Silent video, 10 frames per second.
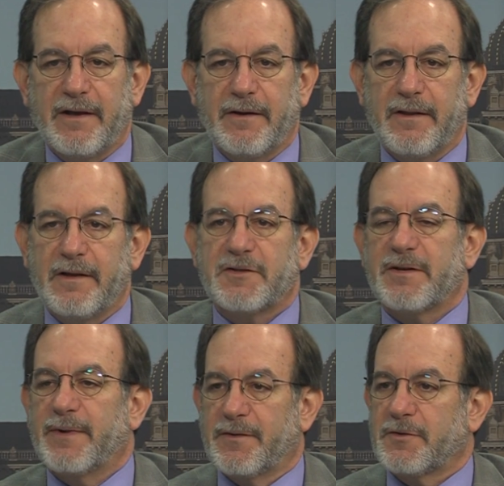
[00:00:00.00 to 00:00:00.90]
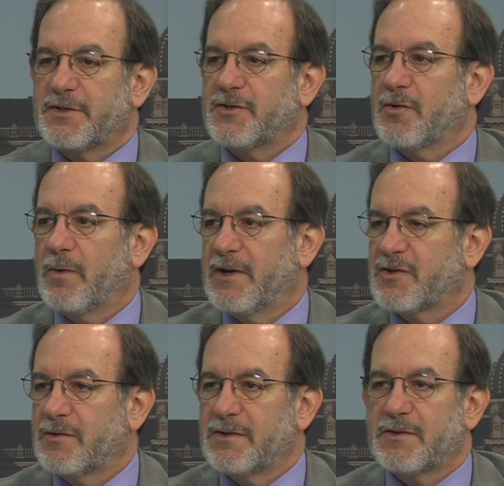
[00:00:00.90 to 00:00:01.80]
and there's some other
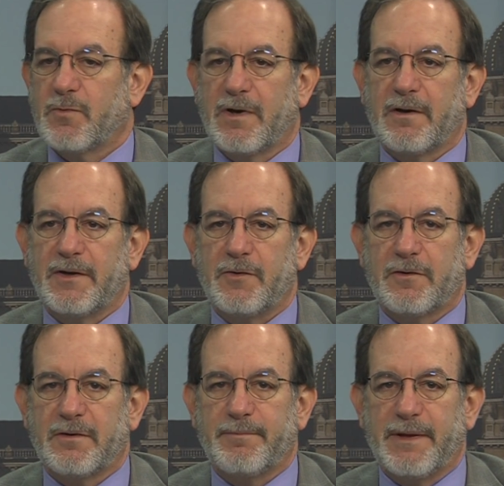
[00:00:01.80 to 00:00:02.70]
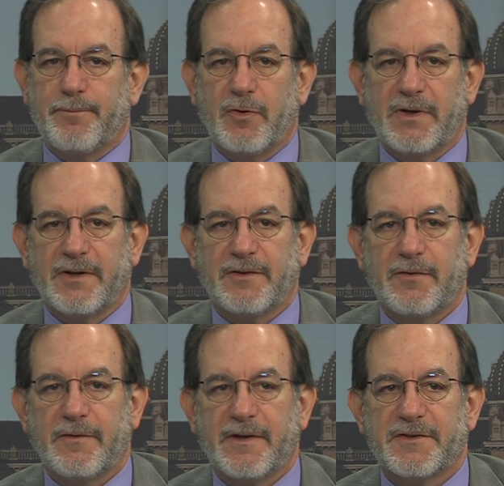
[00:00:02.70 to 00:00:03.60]
situations where you can be put
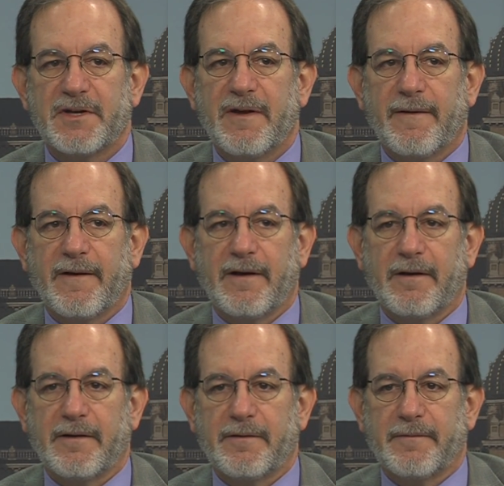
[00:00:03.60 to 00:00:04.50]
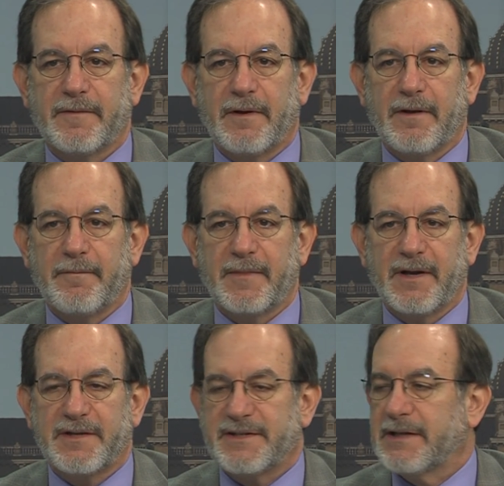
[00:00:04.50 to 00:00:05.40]
into this uh, um,
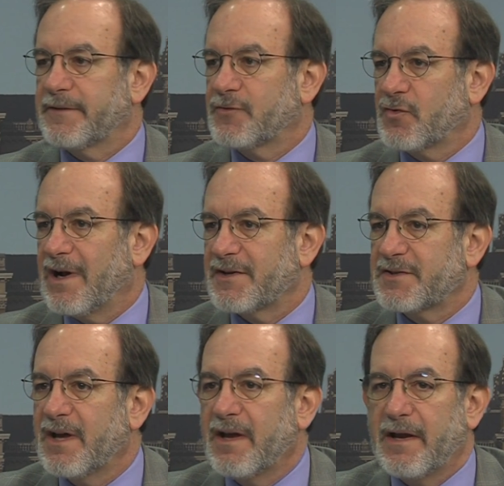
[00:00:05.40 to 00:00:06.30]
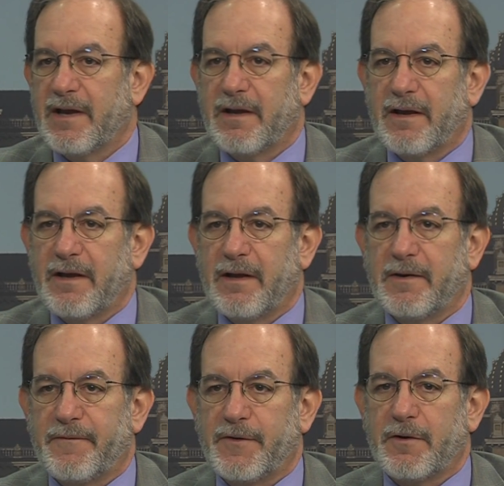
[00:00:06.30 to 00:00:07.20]
extent of trust.
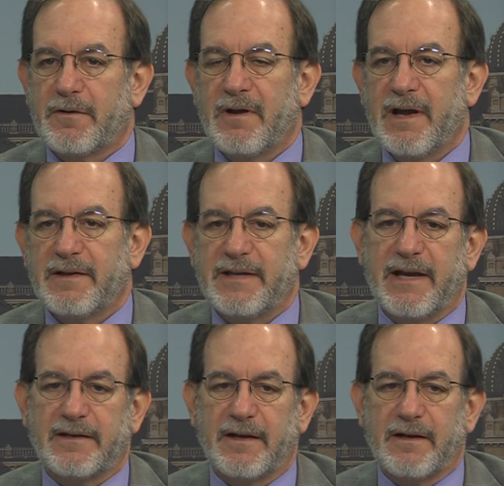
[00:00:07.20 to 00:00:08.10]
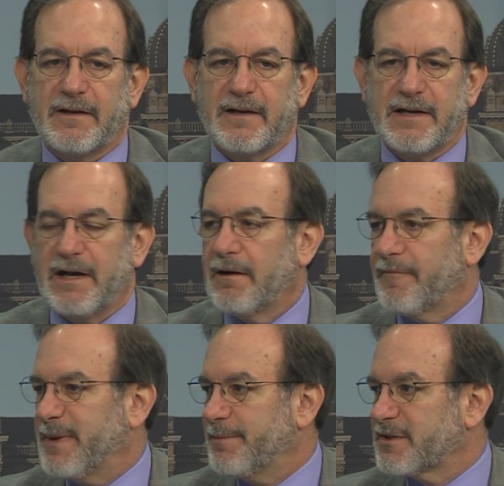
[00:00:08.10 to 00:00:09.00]
And if you're taking care
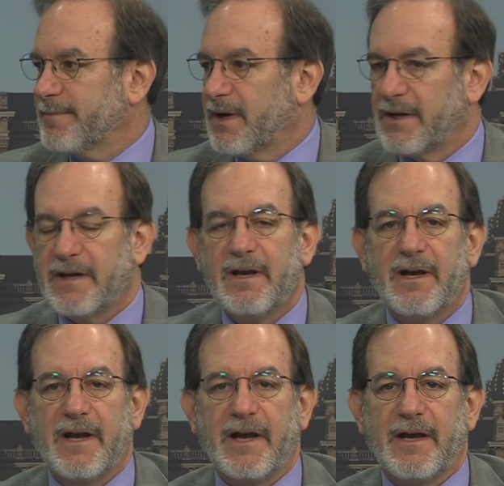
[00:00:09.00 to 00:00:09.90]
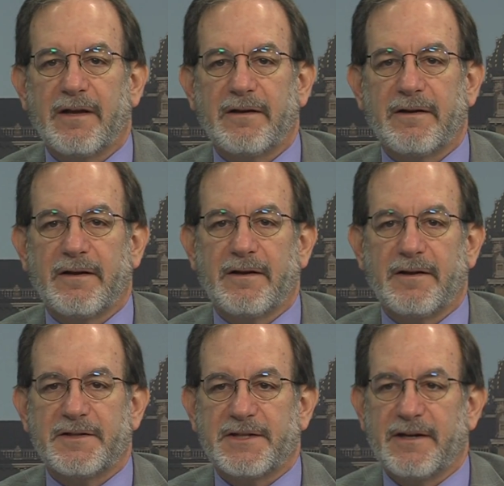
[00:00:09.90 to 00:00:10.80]
of people's money and uh,
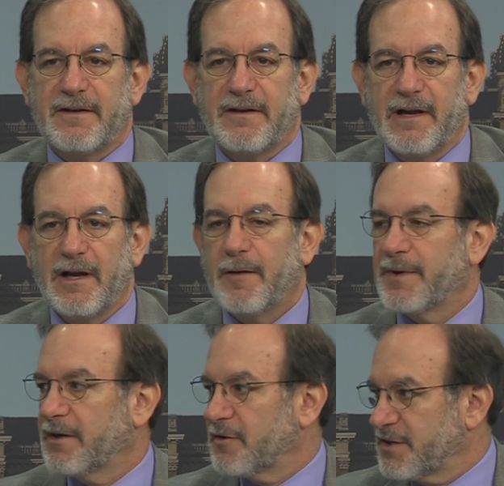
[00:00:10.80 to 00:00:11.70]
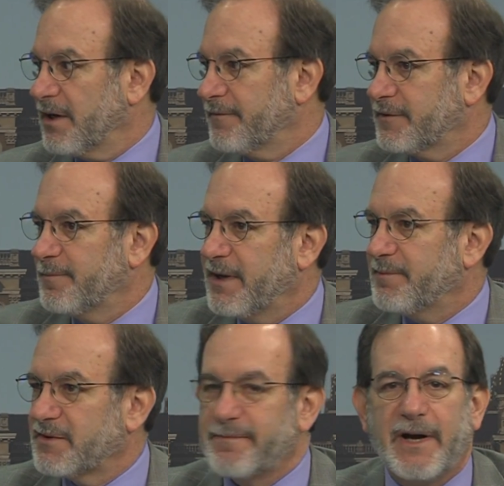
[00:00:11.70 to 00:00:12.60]
instead helping yourself to
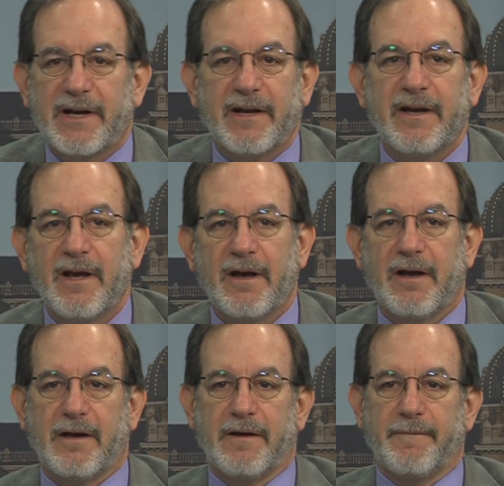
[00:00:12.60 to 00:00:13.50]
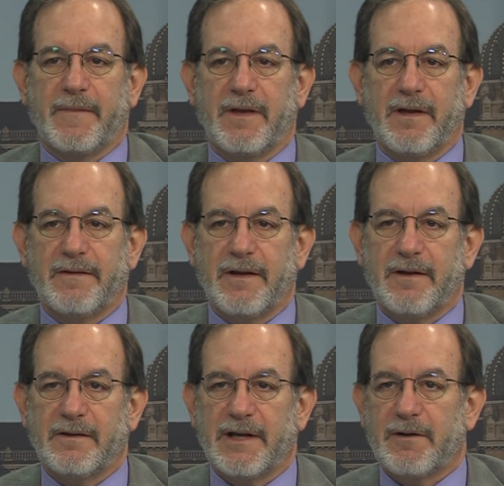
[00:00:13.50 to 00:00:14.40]
people's money, um, and
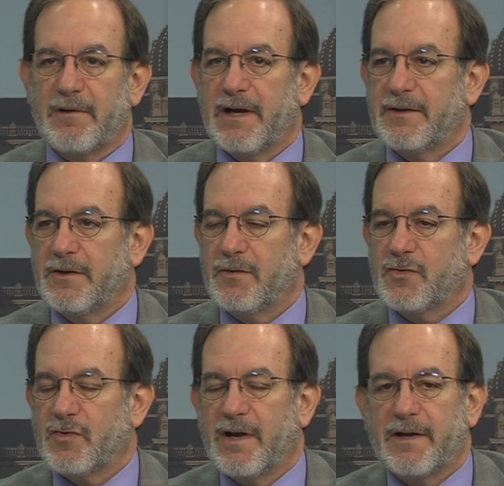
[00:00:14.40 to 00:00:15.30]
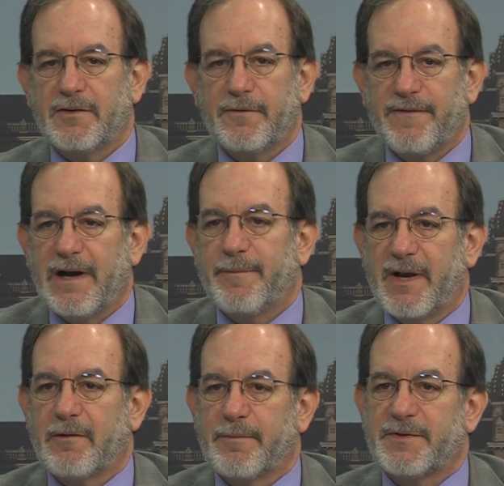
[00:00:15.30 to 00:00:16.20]
then later on you try to file
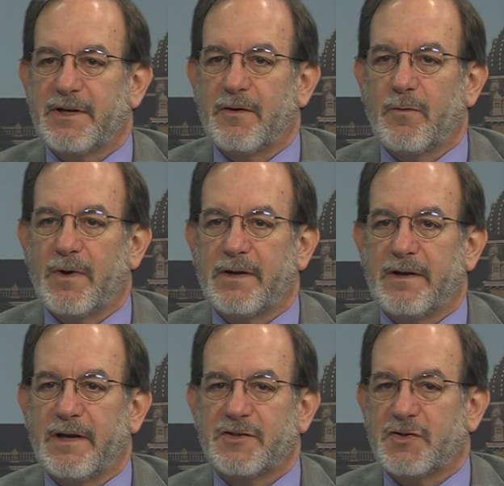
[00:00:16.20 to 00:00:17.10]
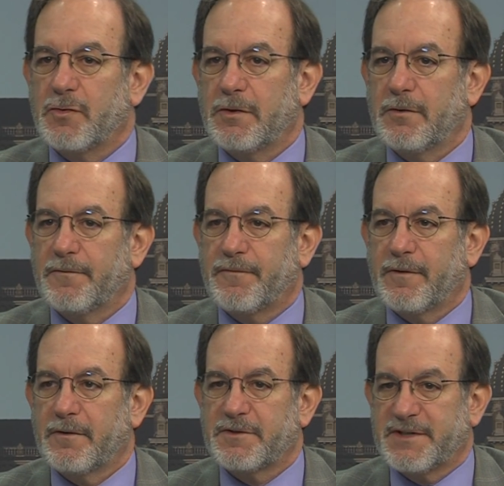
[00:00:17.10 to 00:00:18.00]
bankruptcy when they sue you
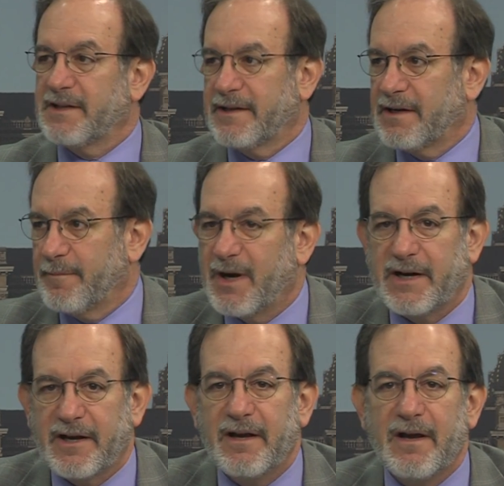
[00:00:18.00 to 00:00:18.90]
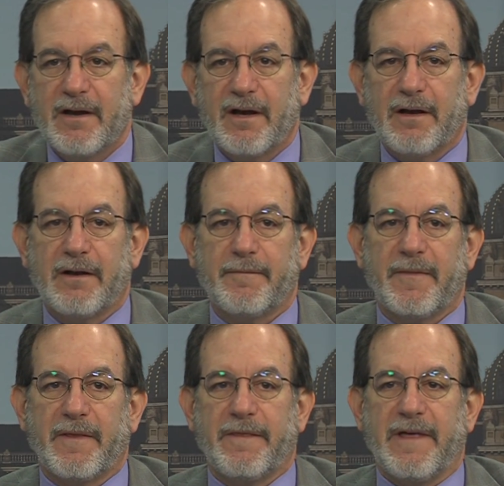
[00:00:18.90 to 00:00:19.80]
for stealing their money,
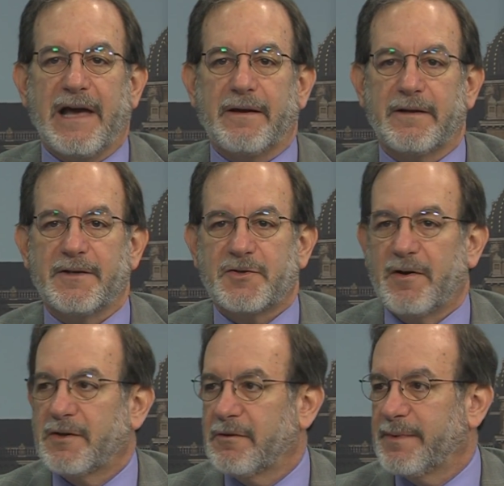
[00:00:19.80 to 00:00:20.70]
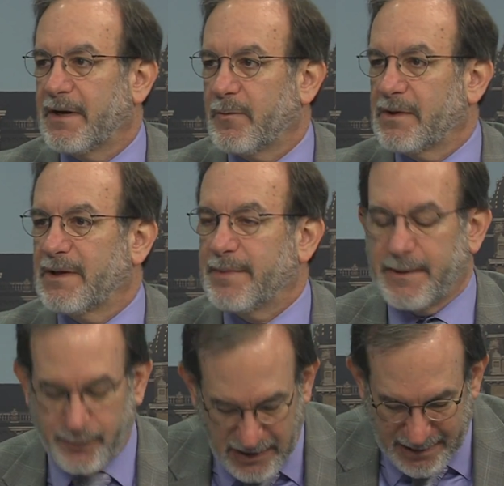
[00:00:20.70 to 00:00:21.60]
um, that is going to be a really
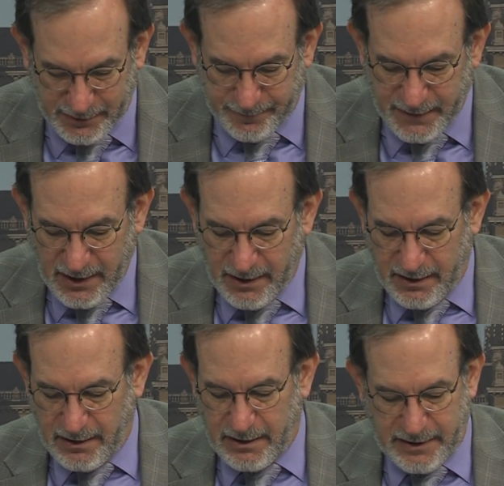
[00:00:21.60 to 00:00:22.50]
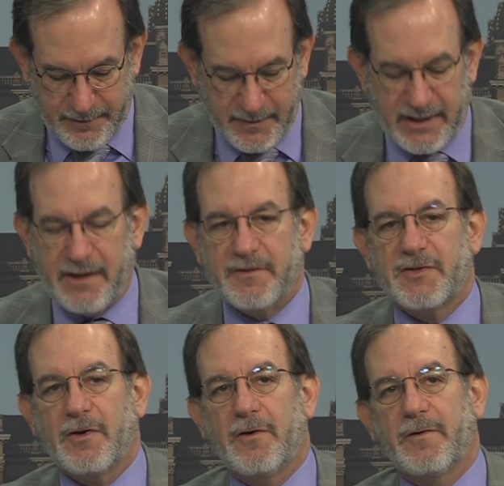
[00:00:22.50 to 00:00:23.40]
big problem. Um, and
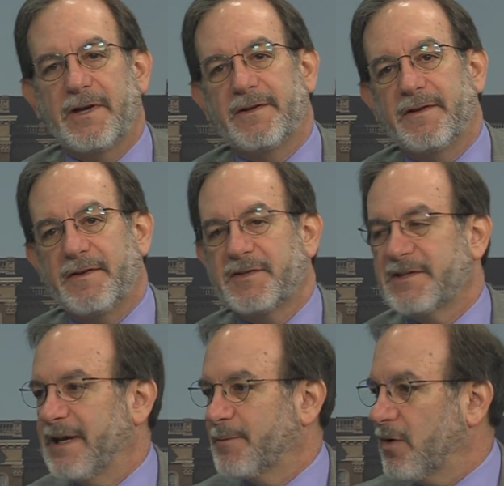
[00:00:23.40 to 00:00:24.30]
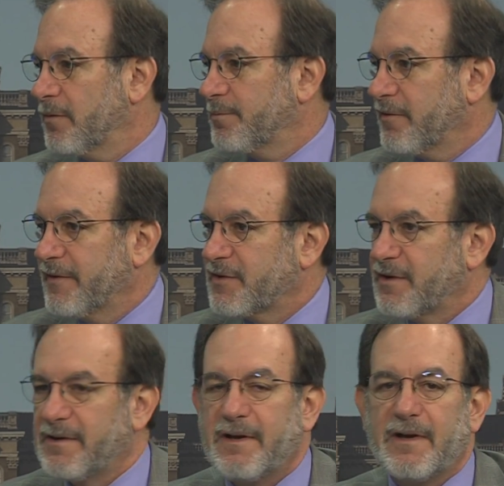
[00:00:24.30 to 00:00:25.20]
so in the same code
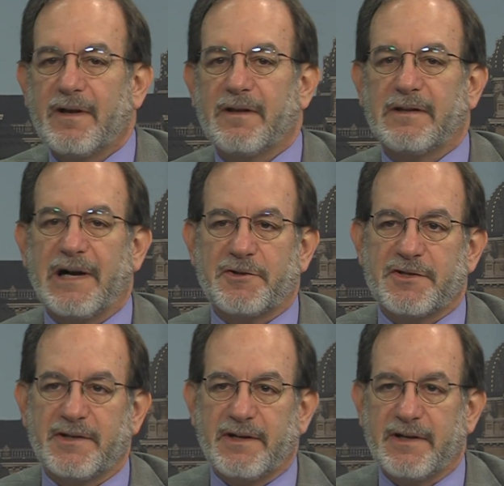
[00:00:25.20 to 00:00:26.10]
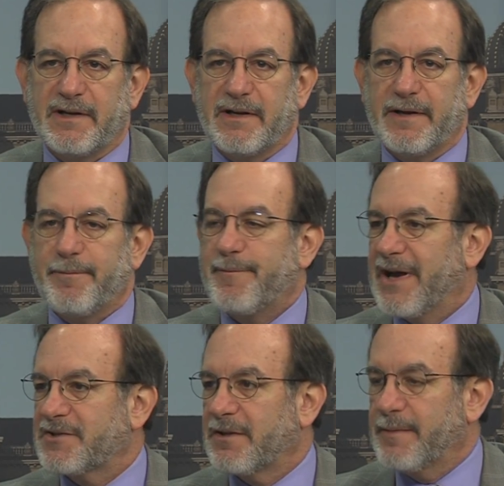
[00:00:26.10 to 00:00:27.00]
provision, larceny,
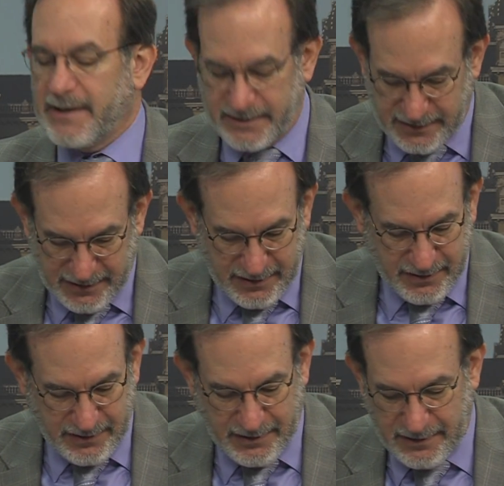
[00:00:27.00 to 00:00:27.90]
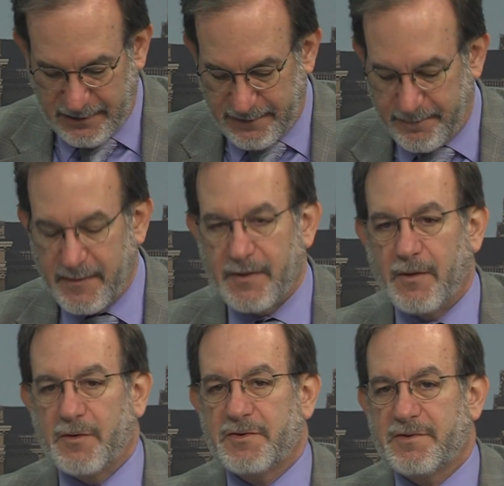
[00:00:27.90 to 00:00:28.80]
embezzlement, uh,
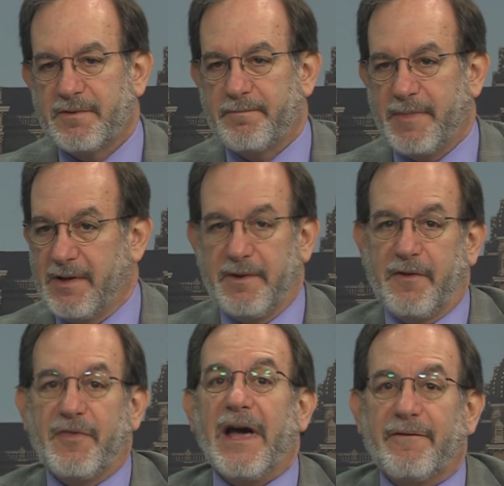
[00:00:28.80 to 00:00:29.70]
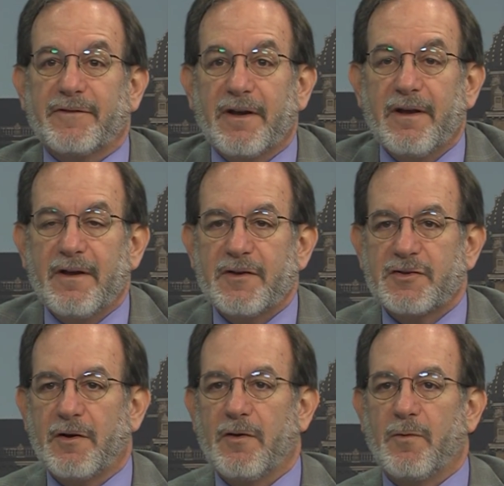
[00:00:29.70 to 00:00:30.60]
those theft.
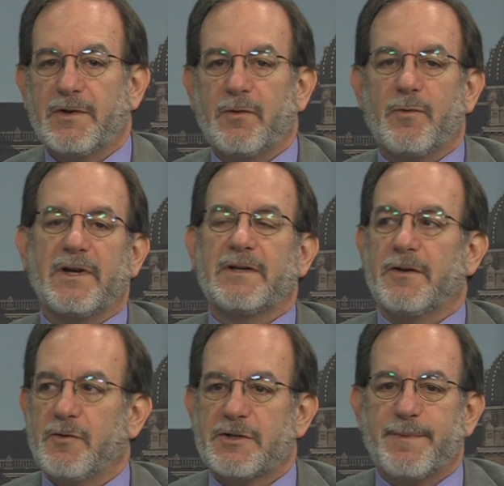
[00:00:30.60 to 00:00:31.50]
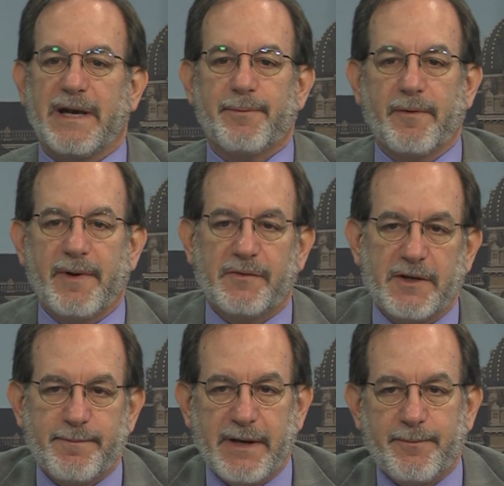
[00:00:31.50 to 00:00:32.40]
So when you okay. read in the newspaper about
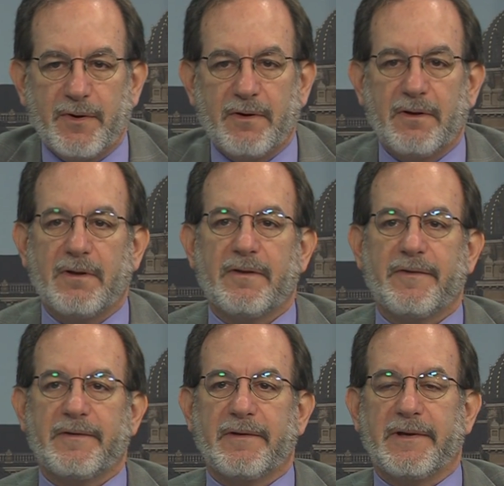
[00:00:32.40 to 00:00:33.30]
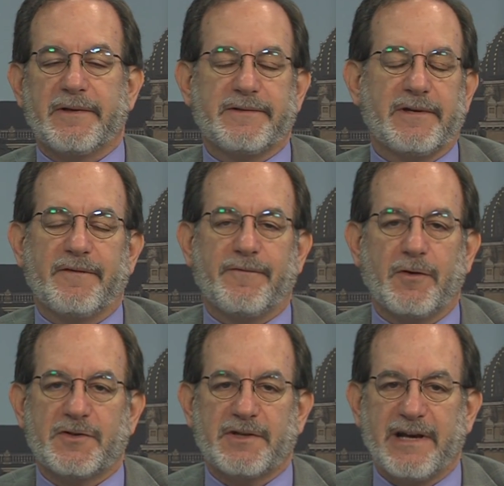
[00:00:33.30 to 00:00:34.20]
these people, it
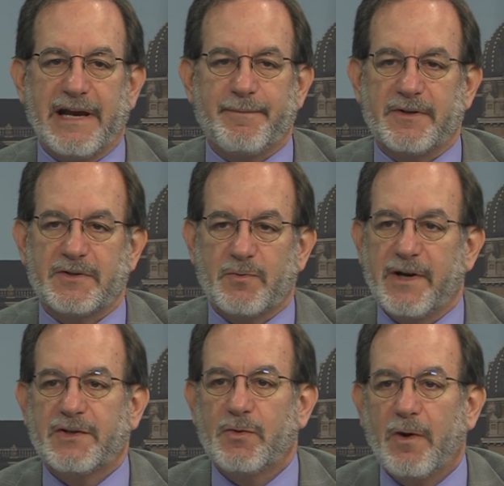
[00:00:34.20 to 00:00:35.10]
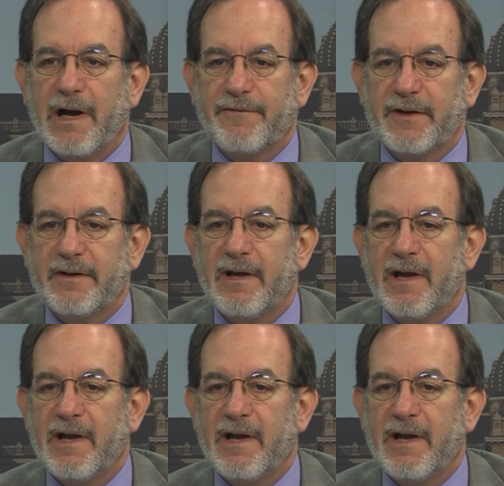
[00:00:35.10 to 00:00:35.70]
unfortunately happens way too often